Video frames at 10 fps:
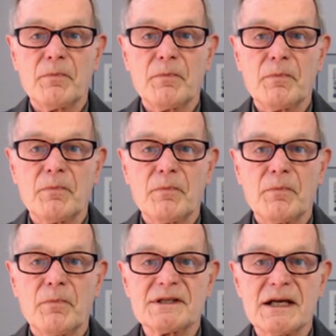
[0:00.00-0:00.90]

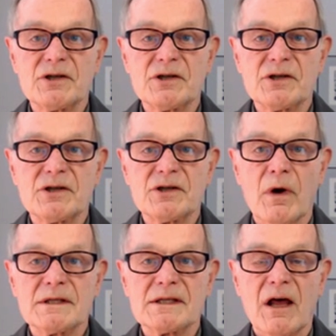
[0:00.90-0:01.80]
Islamization, but
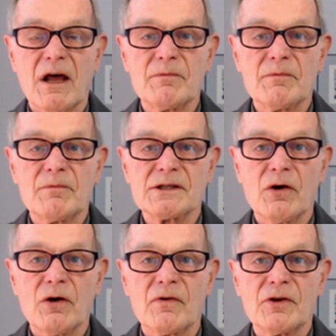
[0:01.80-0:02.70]
once Islam takes
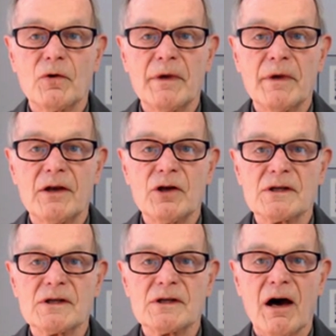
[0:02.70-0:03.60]
over, you'll meet a new
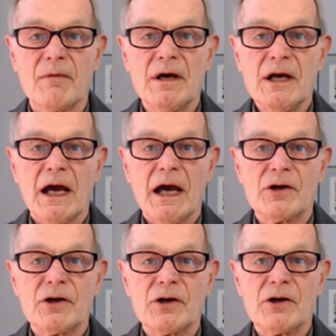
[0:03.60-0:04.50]
Islam and
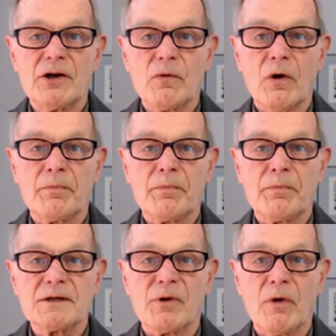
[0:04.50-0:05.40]
your art won't
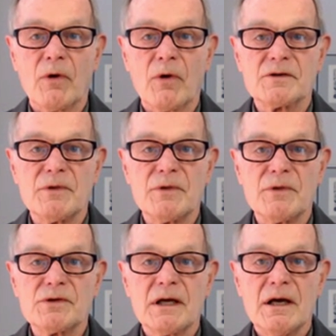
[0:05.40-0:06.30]
prosper, whether it's
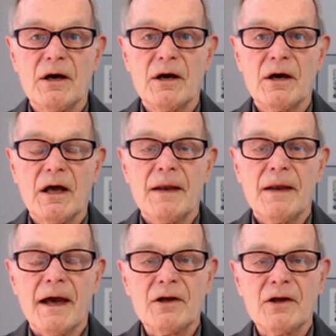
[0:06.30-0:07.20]
music. Now,
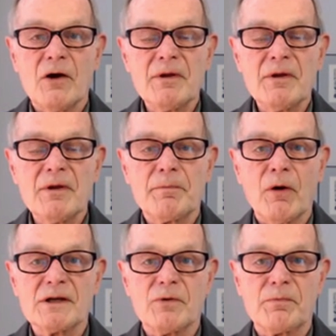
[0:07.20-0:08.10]
you know, maybe the
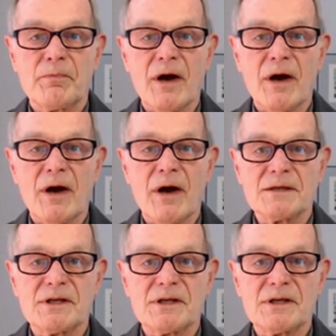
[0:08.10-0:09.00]
poets will prosper
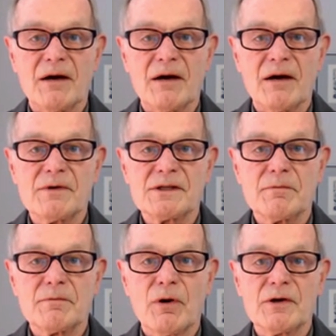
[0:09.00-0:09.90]
some because there is
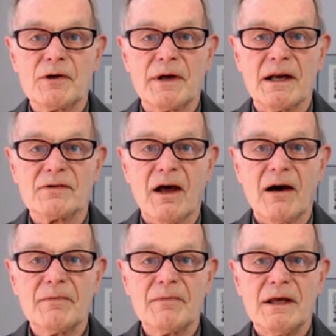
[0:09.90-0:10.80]
some poetry in
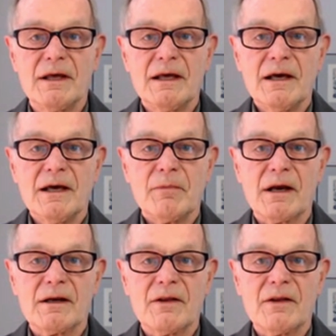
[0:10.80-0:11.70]
Islam, but
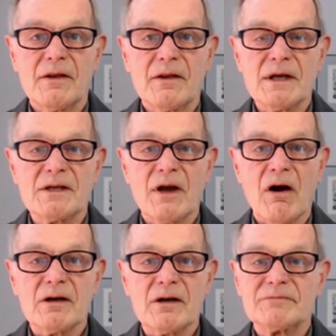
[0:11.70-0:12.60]
in the rest of the
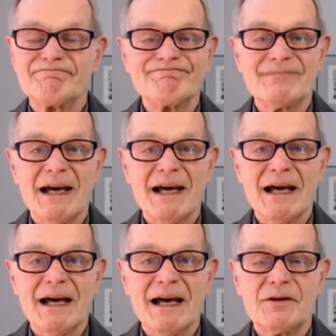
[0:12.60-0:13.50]
art,
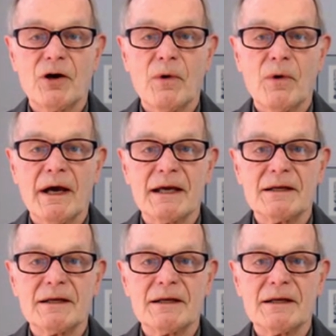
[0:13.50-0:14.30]
nah, no way.